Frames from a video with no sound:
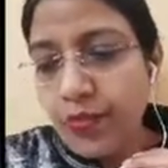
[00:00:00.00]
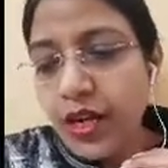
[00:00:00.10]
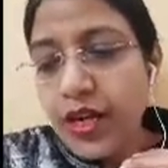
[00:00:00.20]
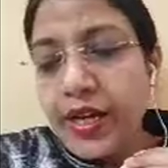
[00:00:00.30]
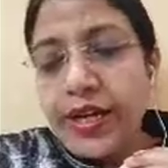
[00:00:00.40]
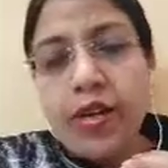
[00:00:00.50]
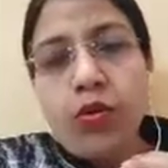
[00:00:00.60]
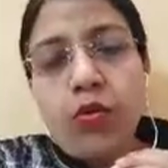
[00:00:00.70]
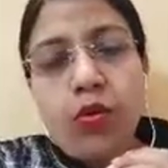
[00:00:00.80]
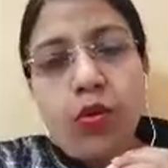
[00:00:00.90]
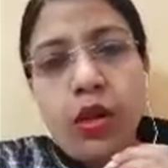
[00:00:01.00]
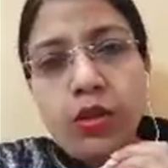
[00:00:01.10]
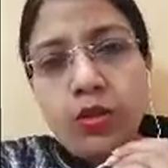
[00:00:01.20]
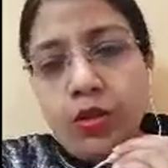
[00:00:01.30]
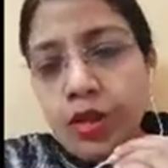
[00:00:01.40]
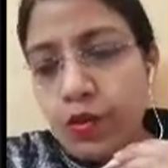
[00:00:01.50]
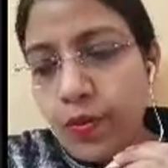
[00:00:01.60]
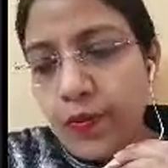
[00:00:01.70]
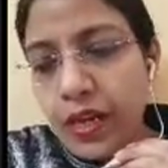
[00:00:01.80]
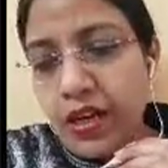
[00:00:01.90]
Now, although
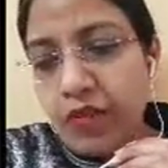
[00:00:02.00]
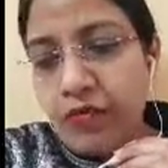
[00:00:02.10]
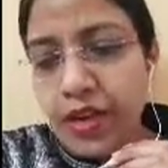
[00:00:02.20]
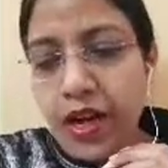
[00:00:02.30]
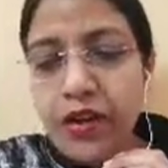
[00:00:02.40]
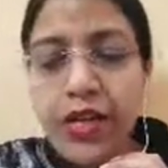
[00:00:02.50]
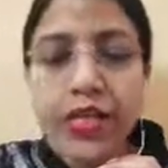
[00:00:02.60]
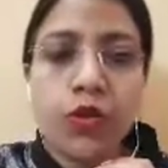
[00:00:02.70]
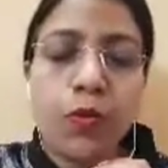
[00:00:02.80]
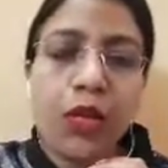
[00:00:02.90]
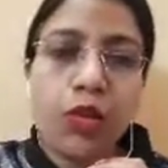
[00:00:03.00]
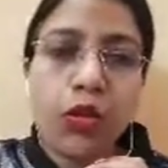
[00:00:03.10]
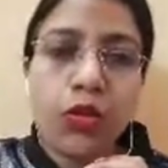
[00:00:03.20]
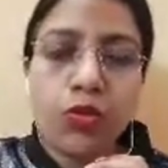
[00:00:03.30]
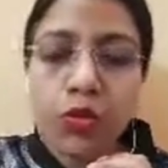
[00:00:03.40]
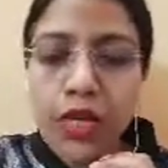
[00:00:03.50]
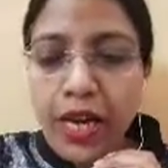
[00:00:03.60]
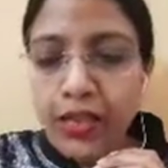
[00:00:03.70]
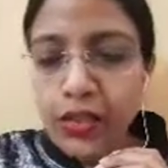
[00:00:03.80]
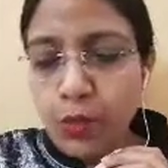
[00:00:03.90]
an FIR is to be launched only at the
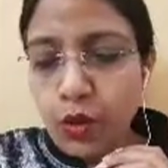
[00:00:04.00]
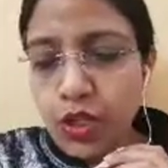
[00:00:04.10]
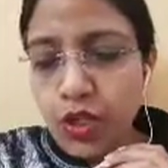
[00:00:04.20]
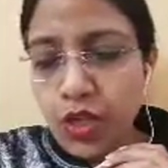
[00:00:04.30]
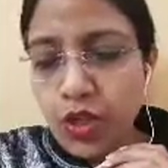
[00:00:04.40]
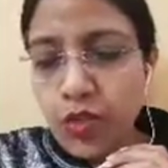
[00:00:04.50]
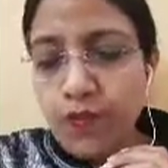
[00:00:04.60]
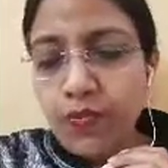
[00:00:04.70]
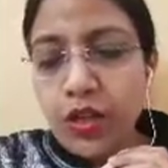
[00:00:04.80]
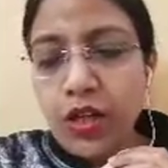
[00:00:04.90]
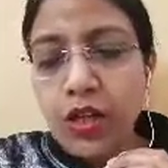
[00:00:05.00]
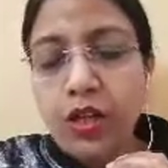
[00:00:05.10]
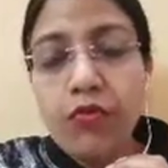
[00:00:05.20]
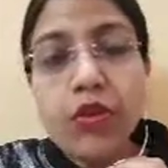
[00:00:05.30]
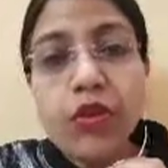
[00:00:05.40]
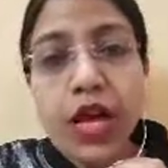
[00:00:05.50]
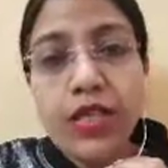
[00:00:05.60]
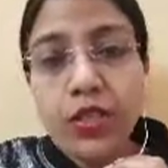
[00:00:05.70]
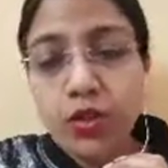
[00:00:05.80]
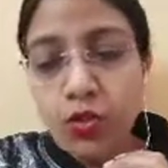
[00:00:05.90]
police station, which has the
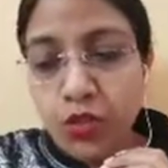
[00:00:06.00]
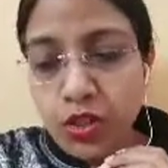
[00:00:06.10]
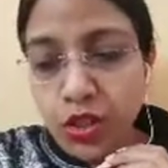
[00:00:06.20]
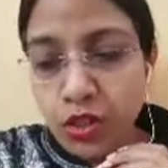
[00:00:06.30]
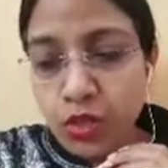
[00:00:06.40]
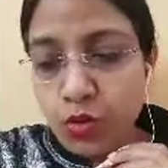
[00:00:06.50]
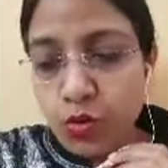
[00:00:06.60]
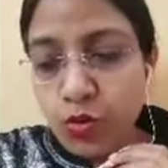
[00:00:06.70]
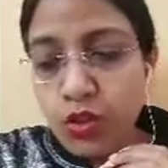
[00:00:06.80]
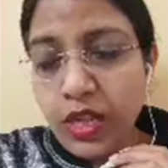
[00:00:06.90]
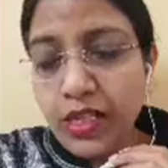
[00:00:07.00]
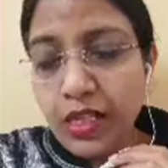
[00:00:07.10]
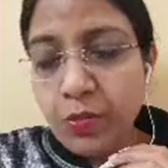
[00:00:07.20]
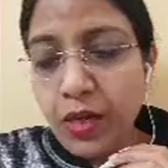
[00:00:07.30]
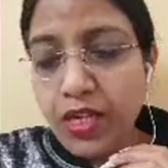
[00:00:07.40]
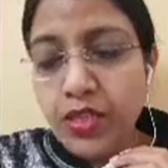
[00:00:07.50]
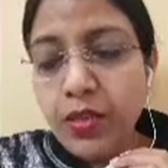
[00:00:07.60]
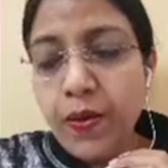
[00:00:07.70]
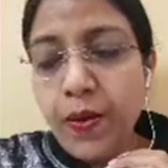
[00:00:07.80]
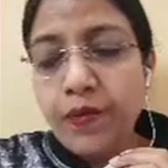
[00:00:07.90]
jurisdiction to do so. That is means
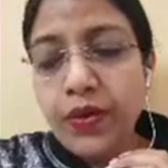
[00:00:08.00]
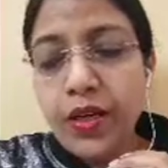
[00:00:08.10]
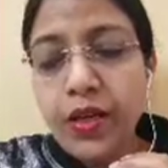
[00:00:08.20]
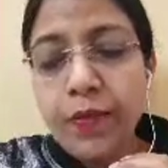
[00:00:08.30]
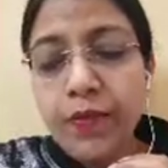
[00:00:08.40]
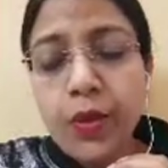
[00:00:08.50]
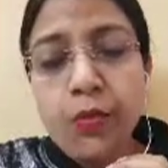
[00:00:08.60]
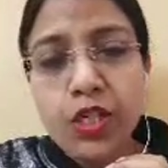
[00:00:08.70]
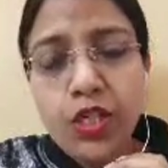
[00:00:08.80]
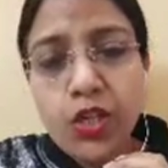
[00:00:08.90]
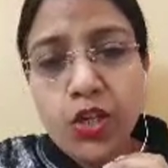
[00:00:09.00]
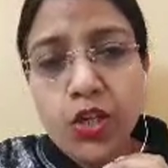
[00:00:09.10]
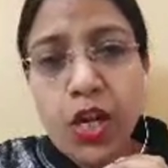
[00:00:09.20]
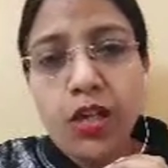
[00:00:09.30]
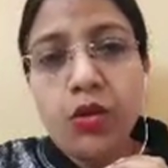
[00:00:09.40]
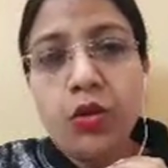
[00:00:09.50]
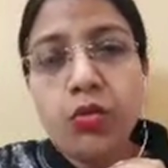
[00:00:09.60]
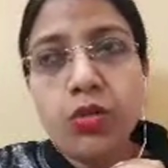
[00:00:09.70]
the police station under whose